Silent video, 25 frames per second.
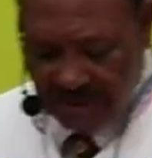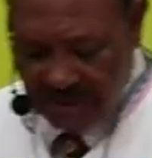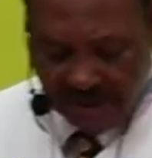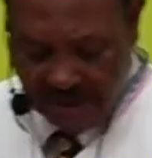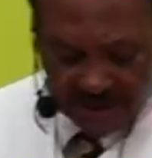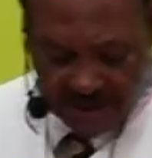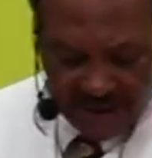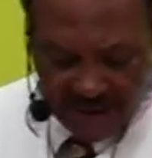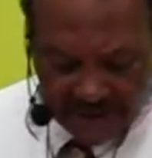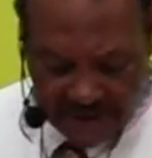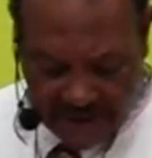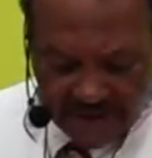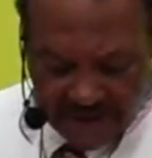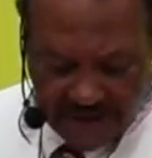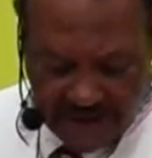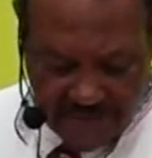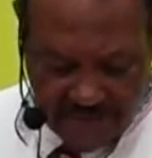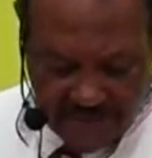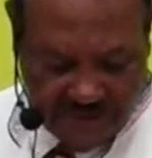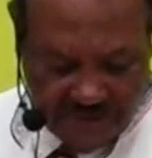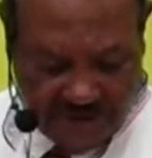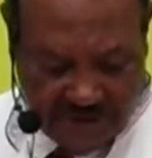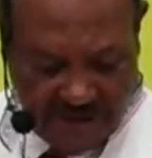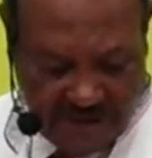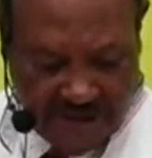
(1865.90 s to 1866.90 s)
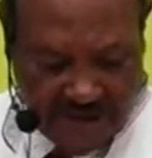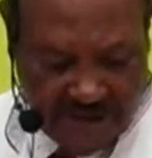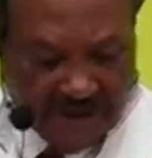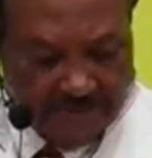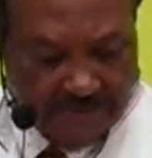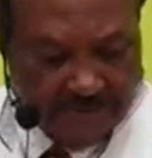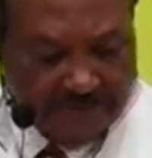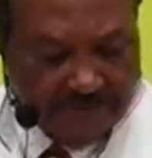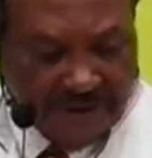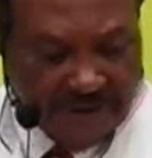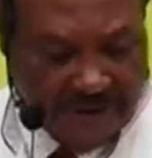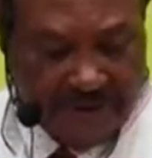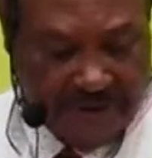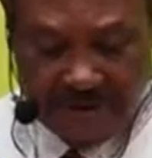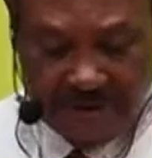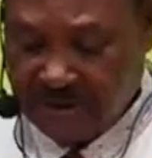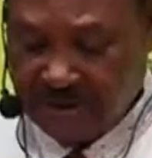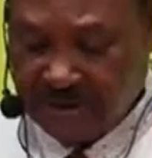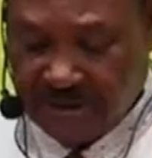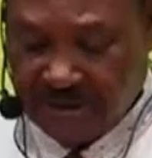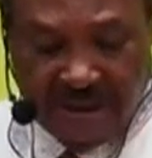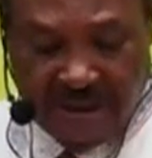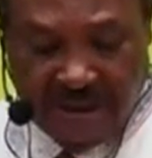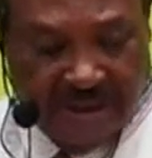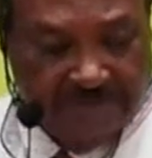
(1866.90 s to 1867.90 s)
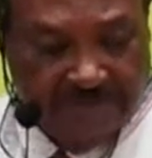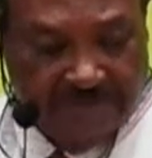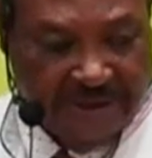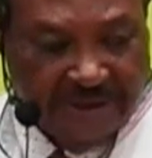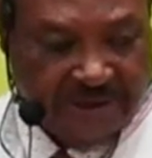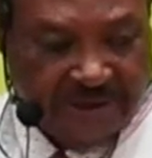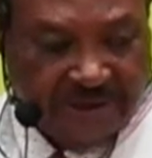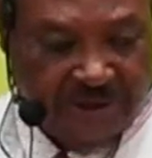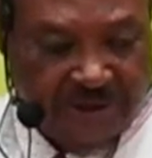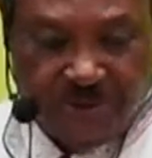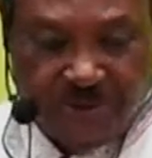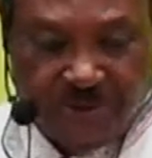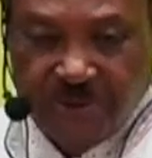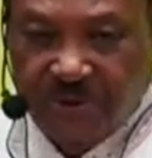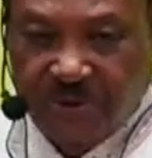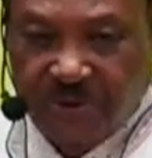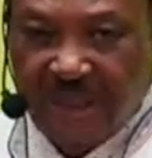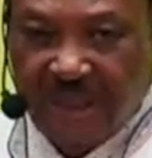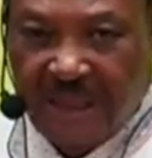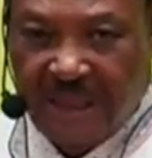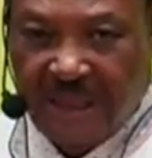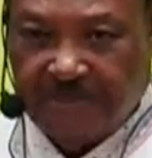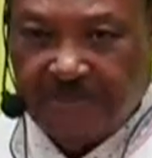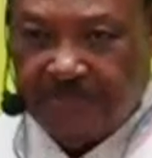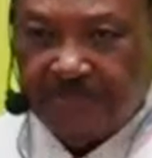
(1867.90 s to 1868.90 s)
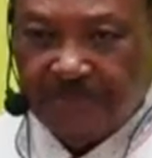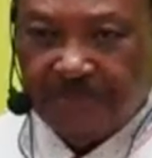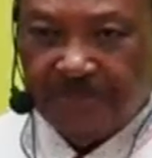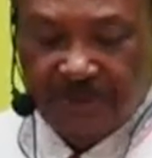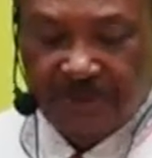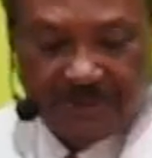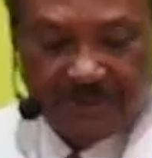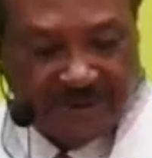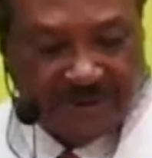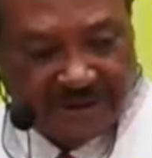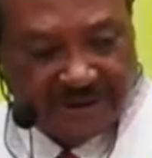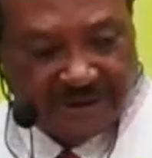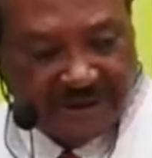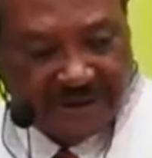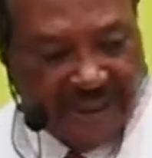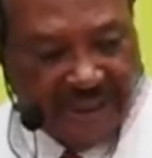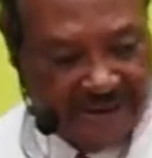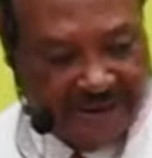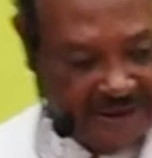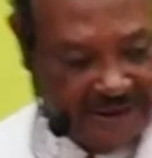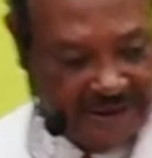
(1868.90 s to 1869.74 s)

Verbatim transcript: that gives the appearance. But you do not put that